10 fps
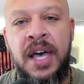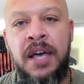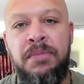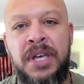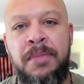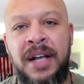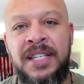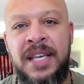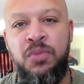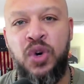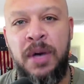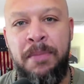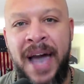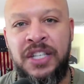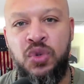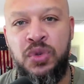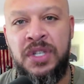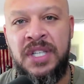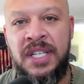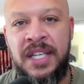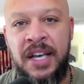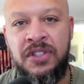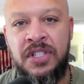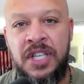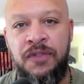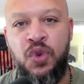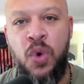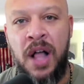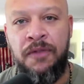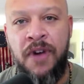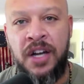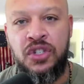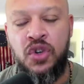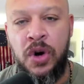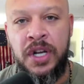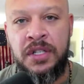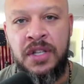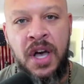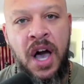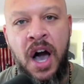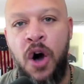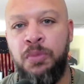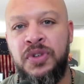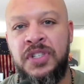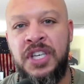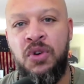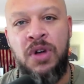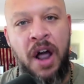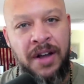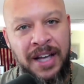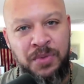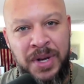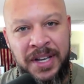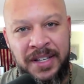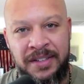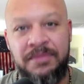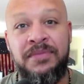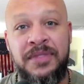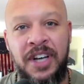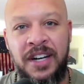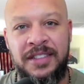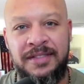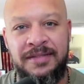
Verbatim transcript: and me and my team will get back to you with the details to see if you qualify to join us. I hope to see you at our next meeting. Done.